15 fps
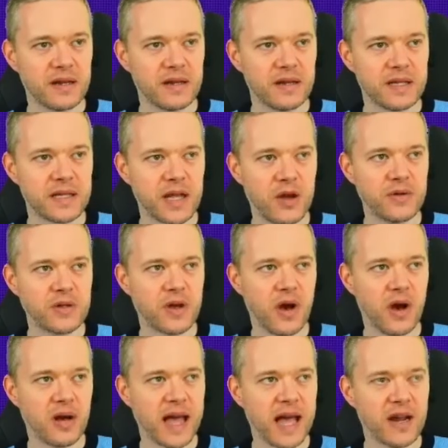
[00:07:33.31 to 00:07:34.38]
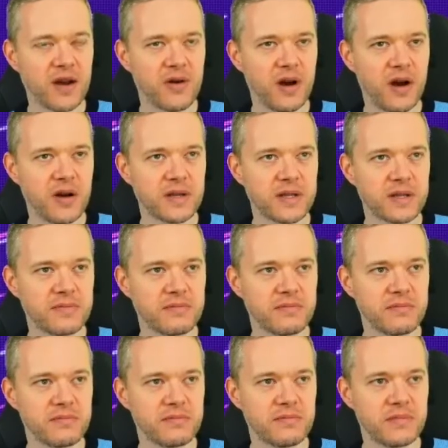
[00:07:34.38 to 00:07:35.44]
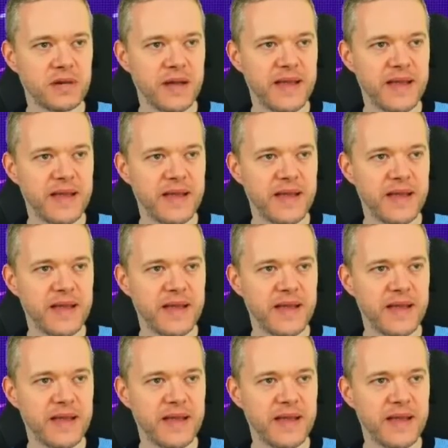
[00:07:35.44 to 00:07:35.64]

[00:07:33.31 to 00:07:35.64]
Stones can't get across. And